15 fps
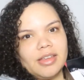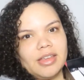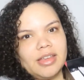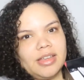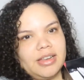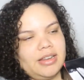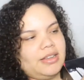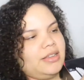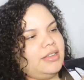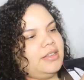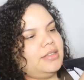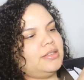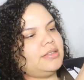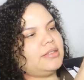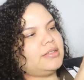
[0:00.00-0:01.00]
It
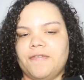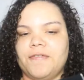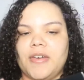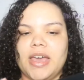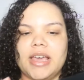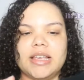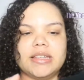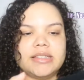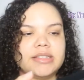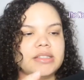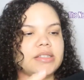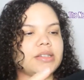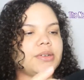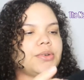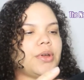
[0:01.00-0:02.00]
is Phase
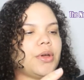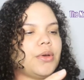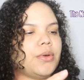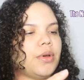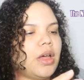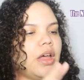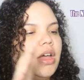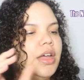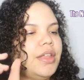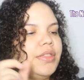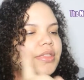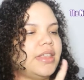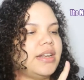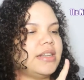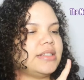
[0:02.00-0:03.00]
Zero,
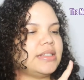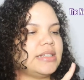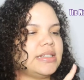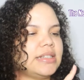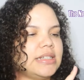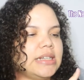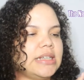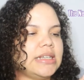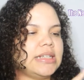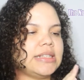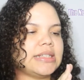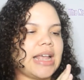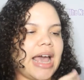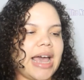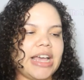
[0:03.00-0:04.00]
the
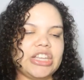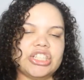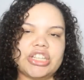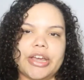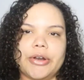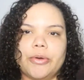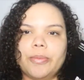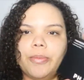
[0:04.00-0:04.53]
Necessities eyeshadow